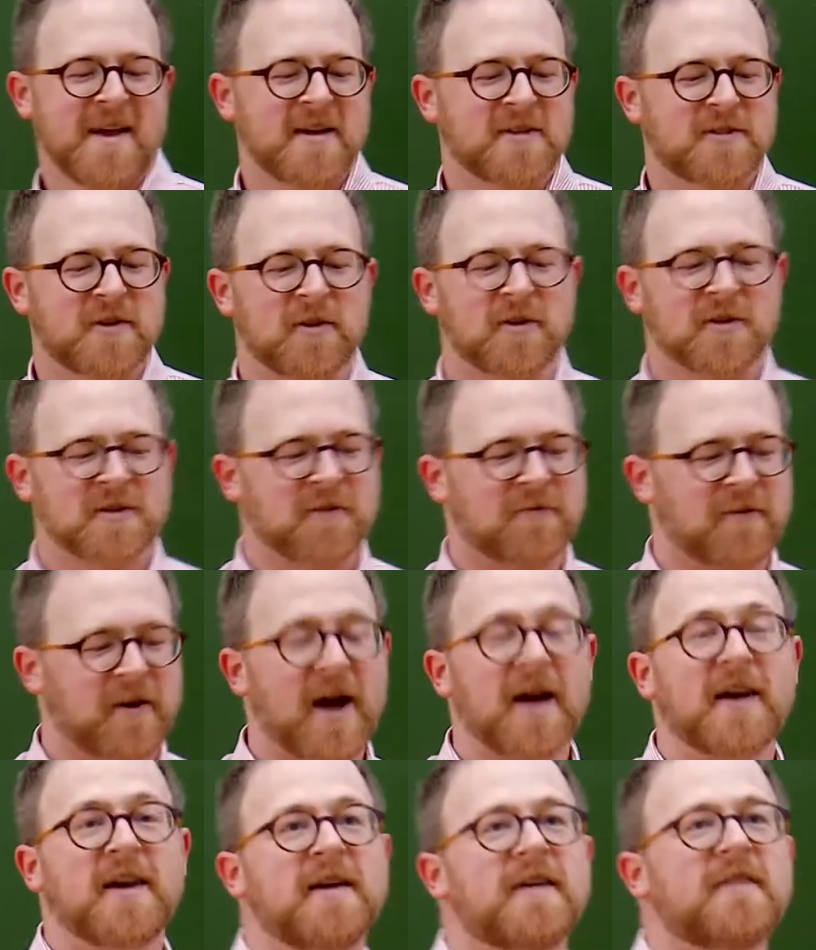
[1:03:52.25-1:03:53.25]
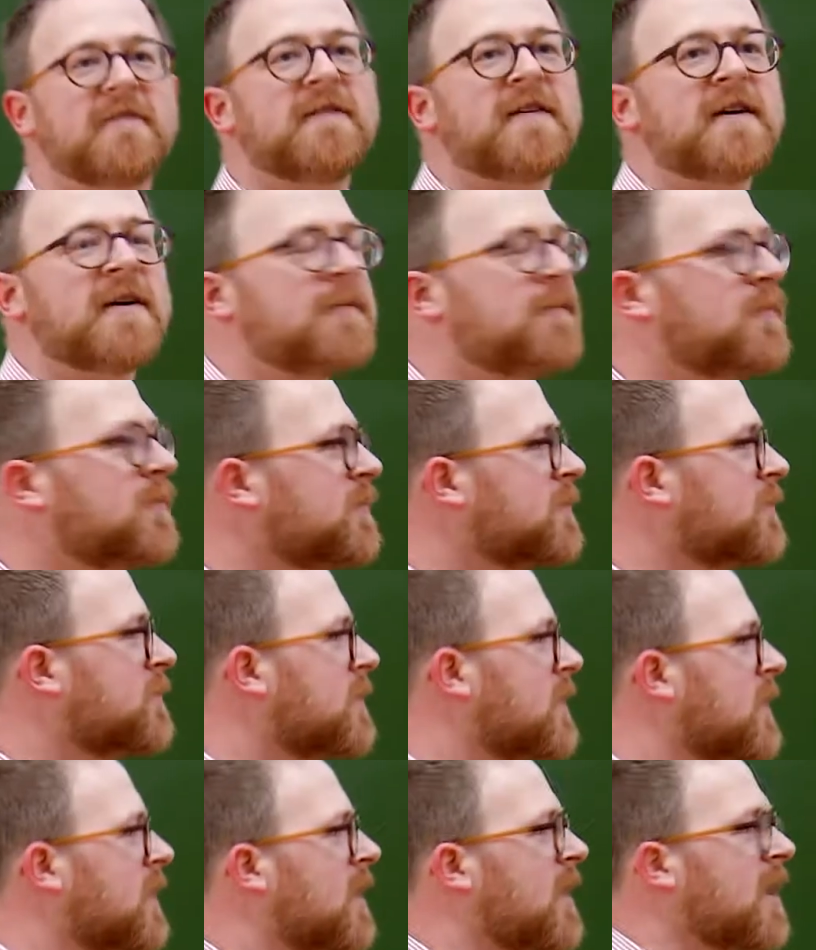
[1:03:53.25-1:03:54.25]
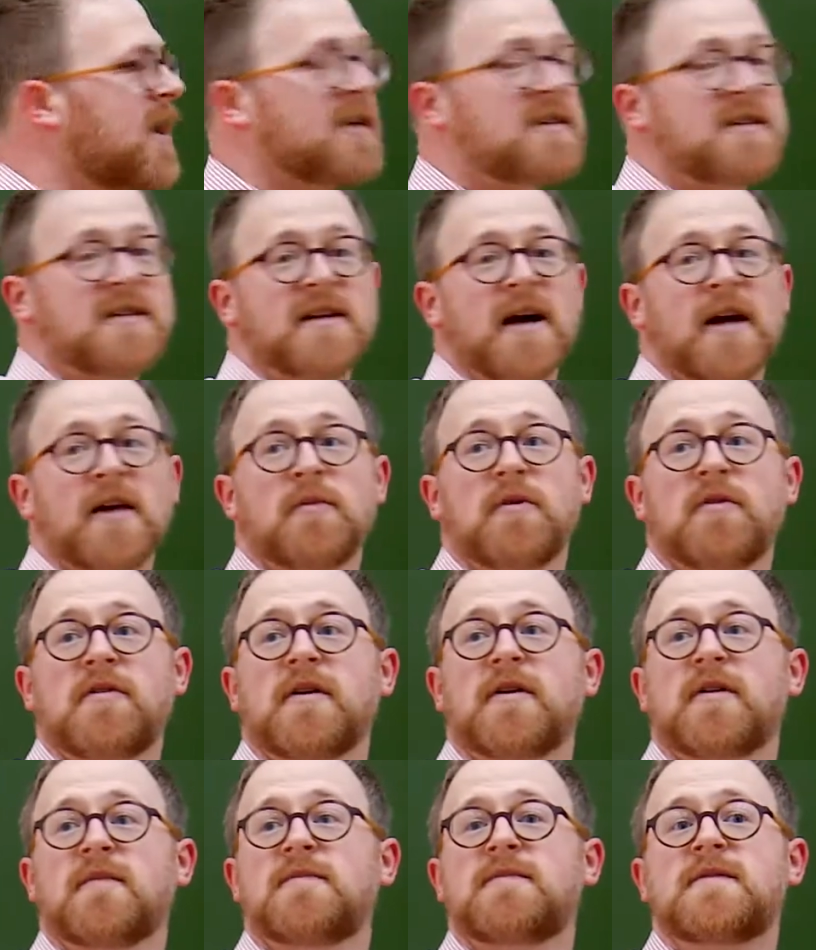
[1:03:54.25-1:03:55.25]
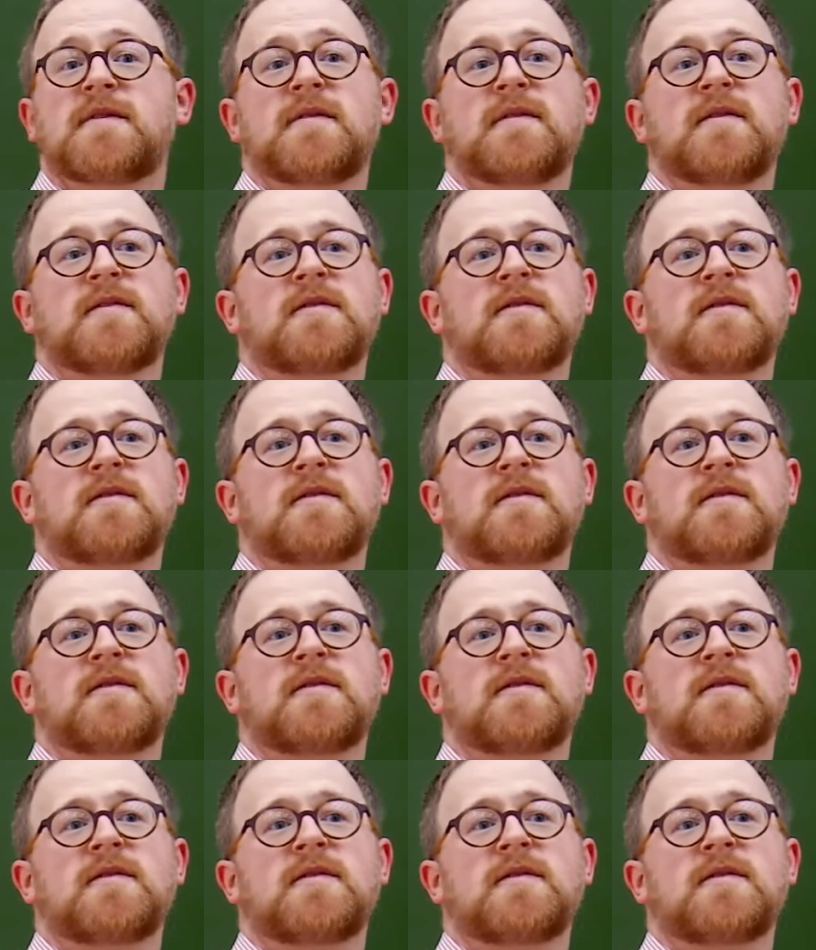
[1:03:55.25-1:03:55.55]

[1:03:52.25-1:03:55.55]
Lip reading: So there's a variety of anti-dynamo theorems.